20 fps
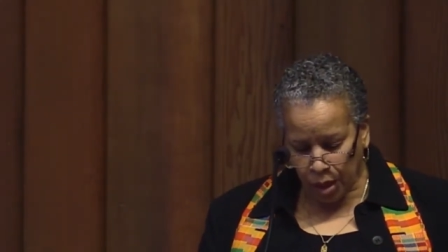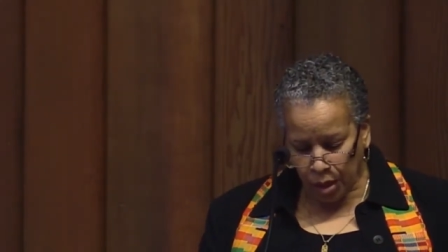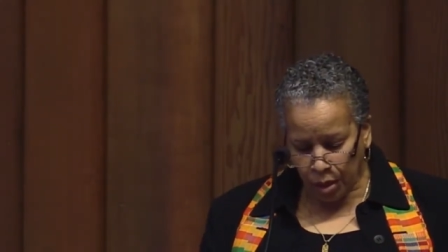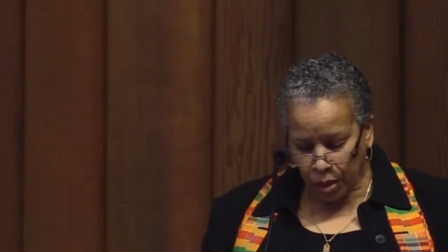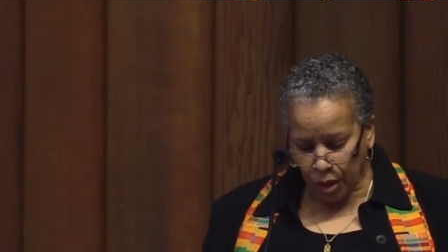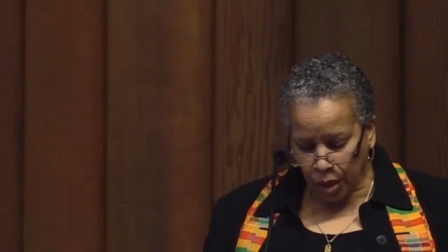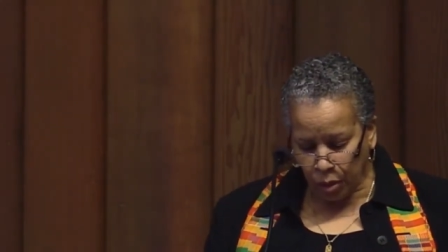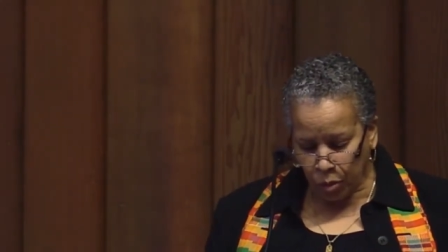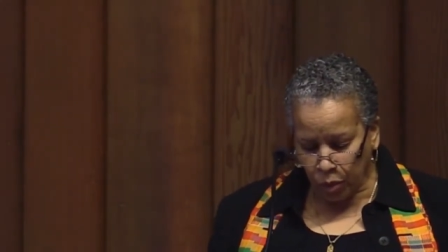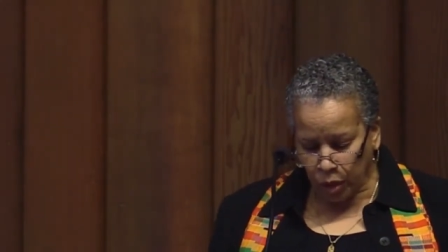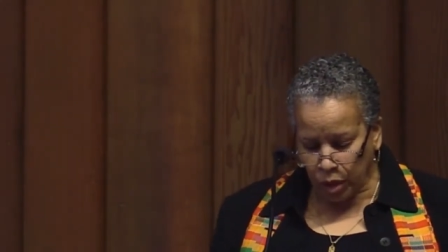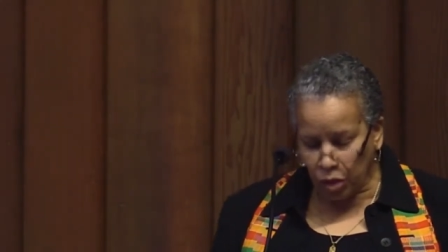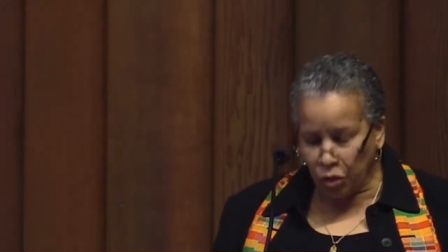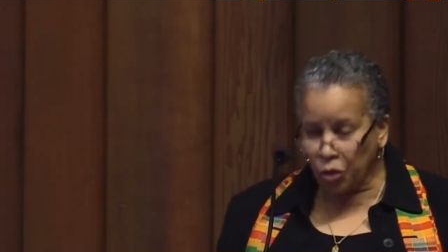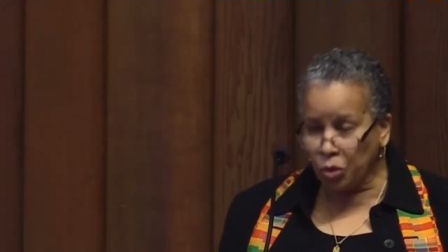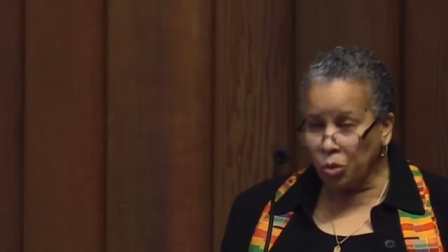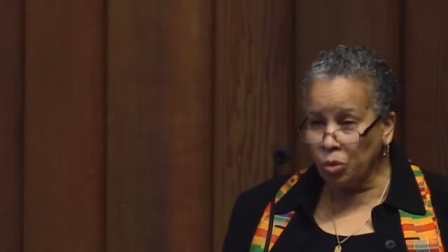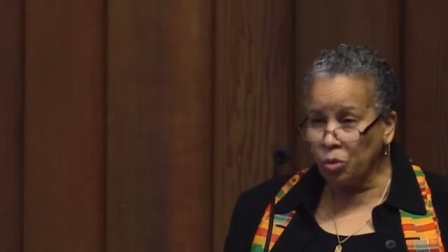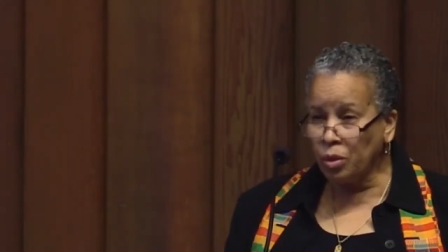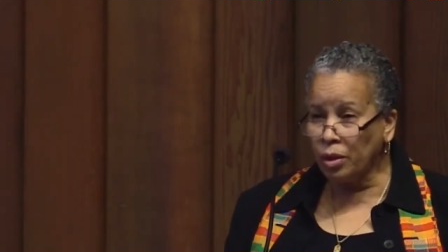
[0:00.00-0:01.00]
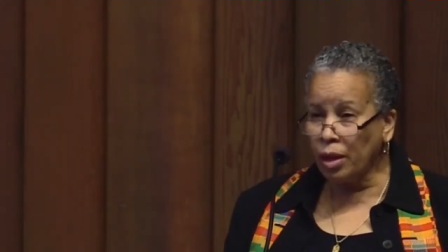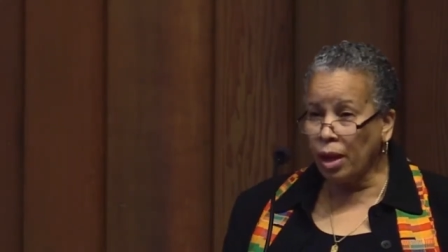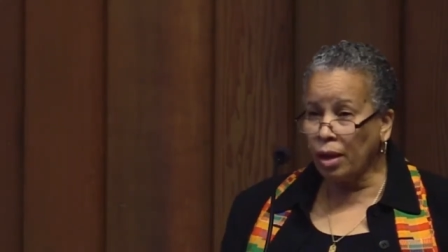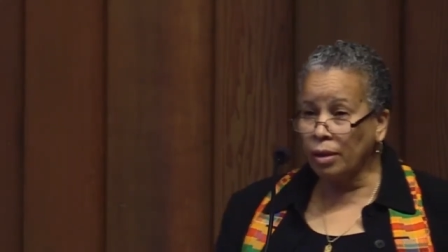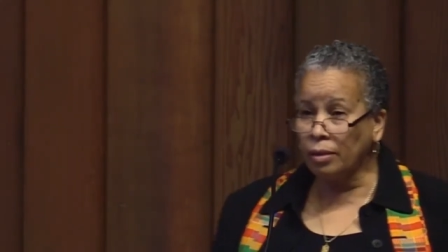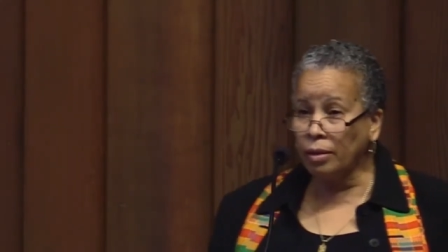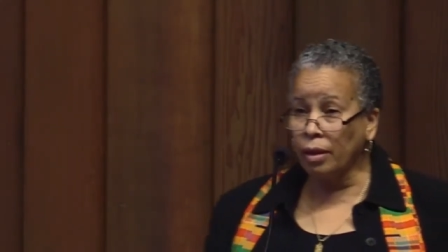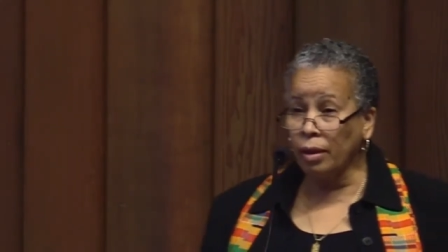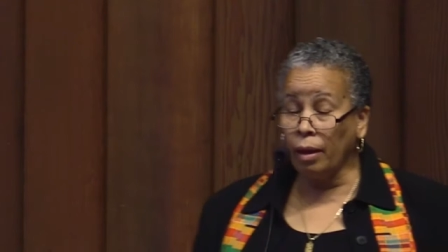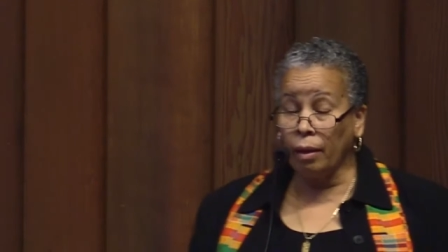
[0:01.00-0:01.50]
that we do
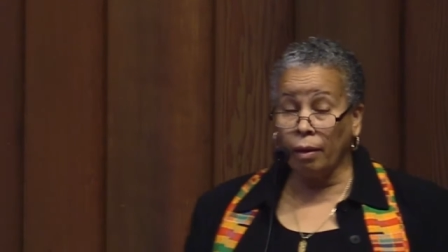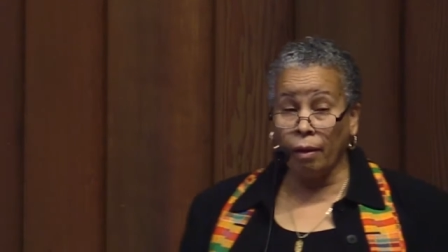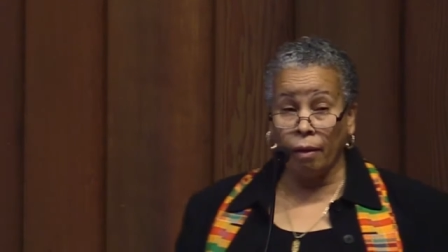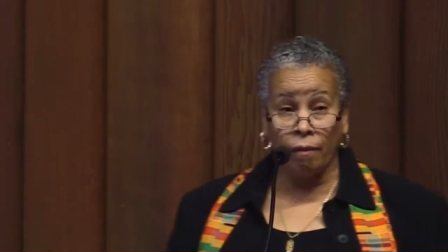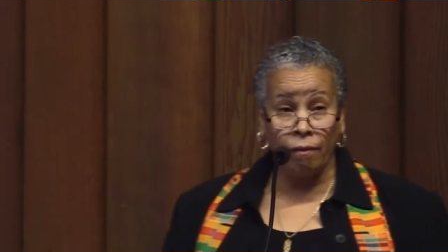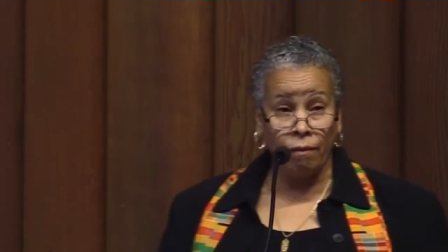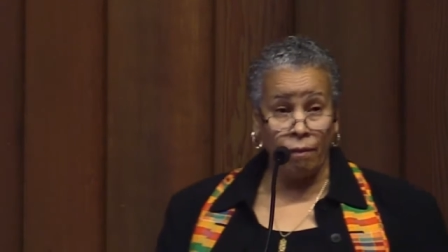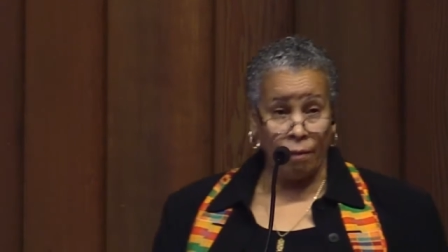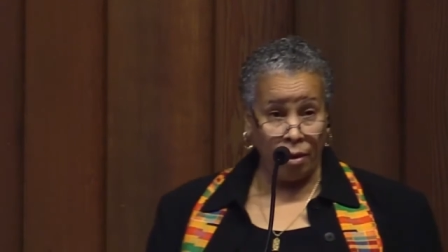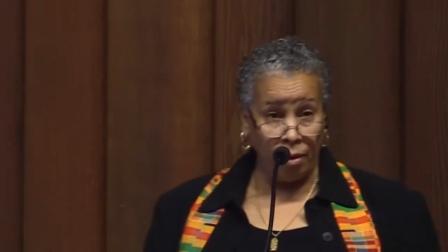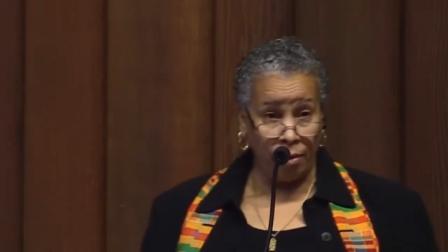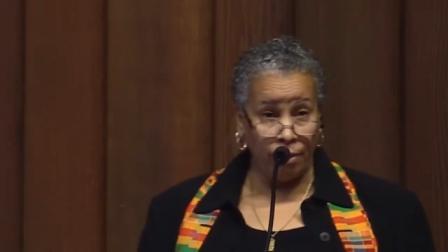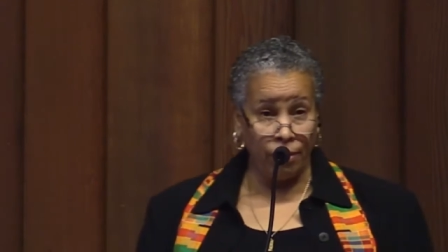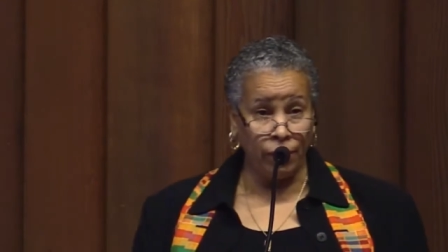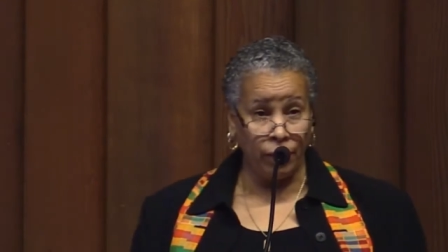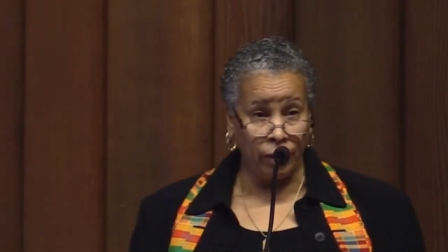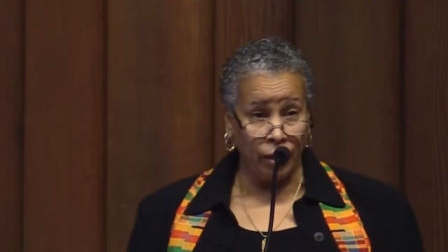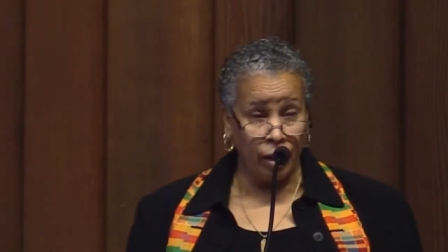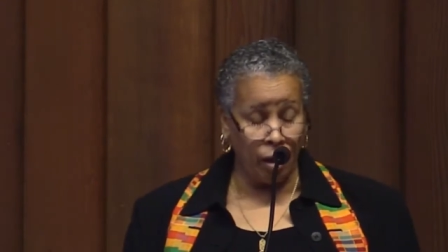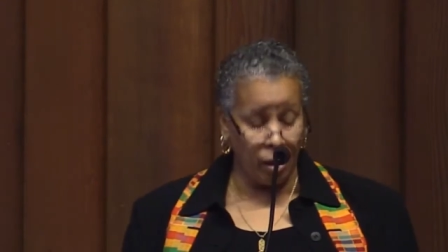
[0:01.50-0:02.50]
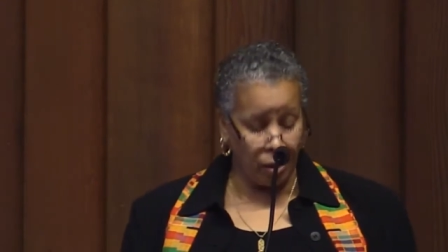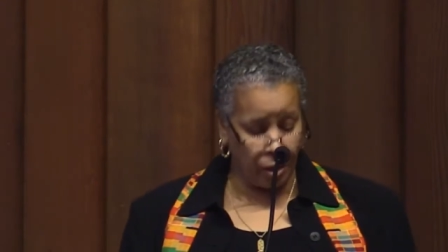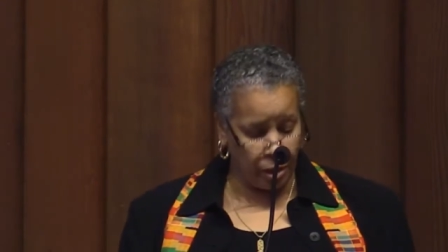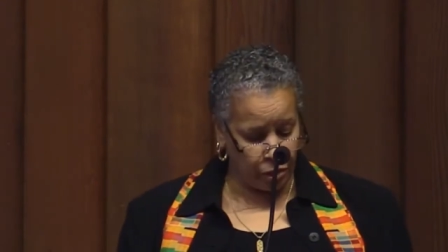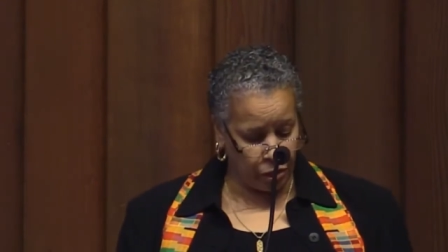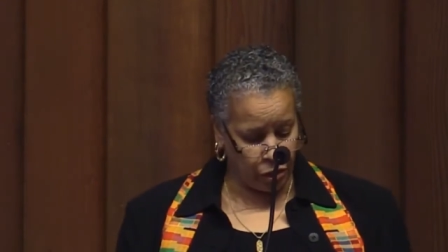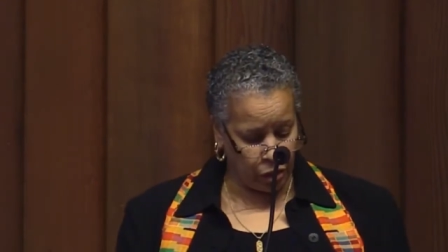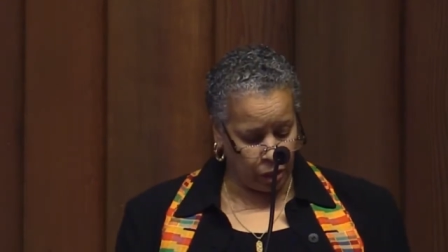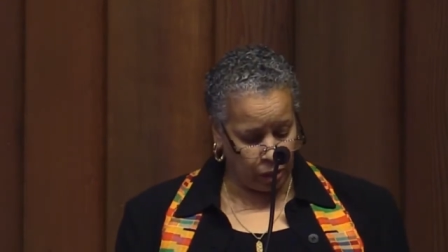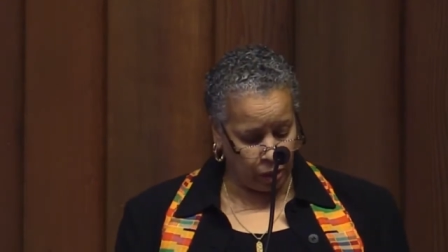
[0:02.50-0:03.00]
not have a
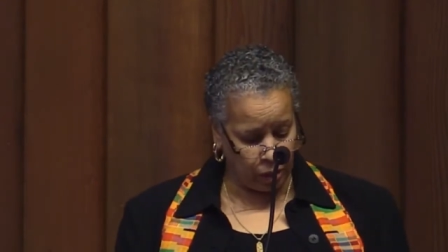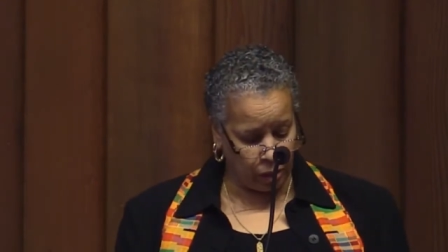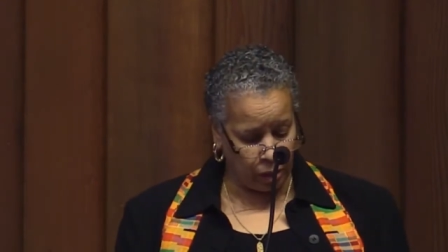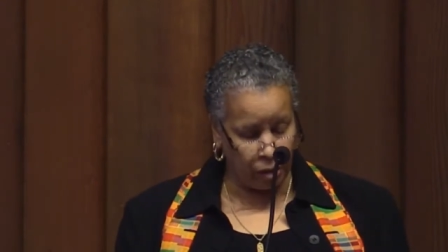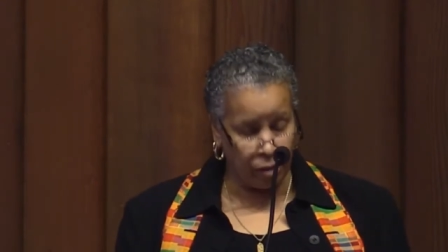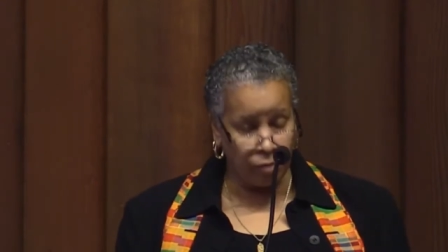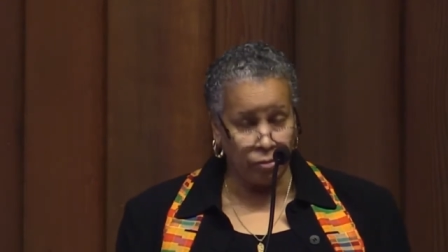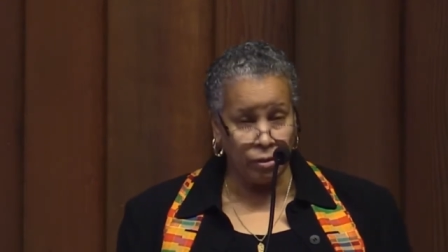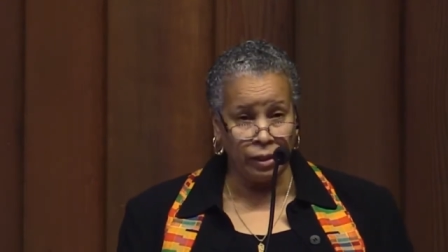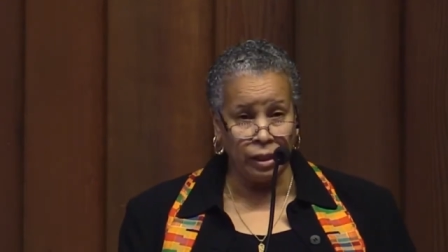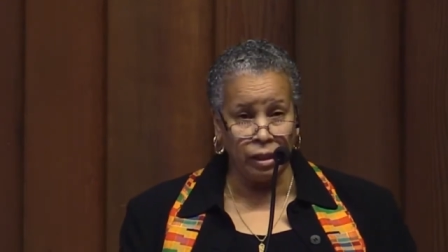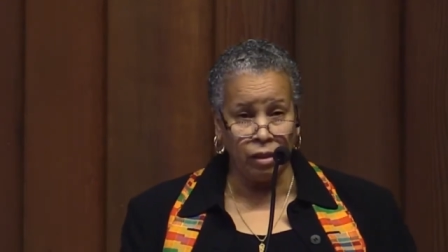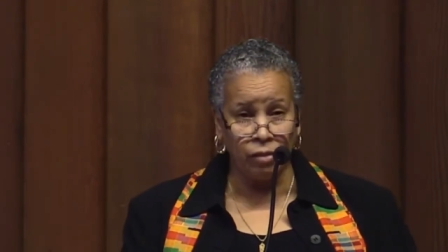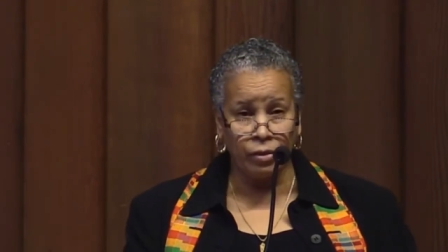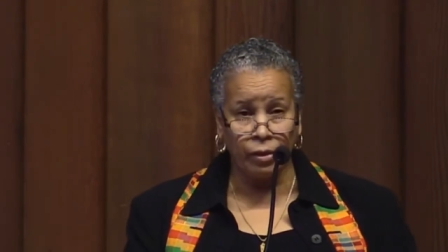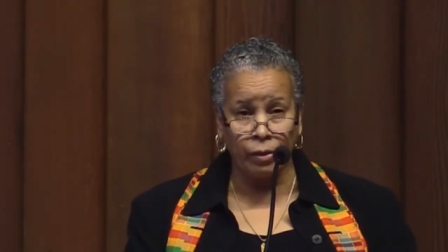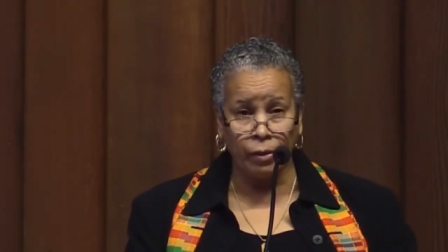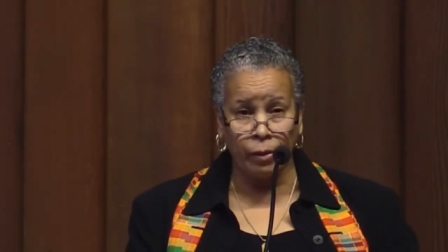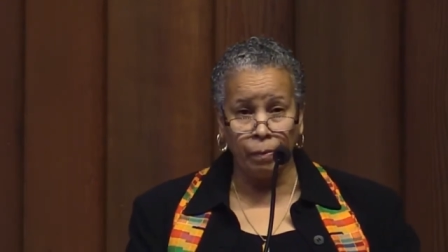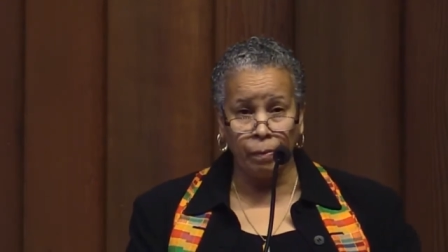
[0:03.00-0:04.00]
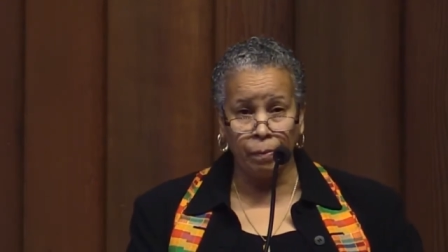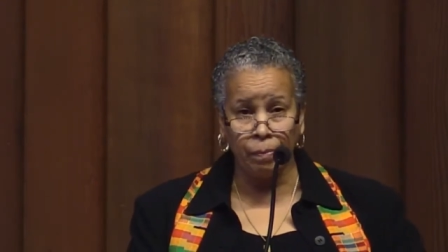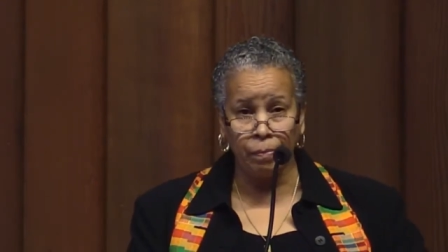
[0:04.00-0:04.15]
theology of evil.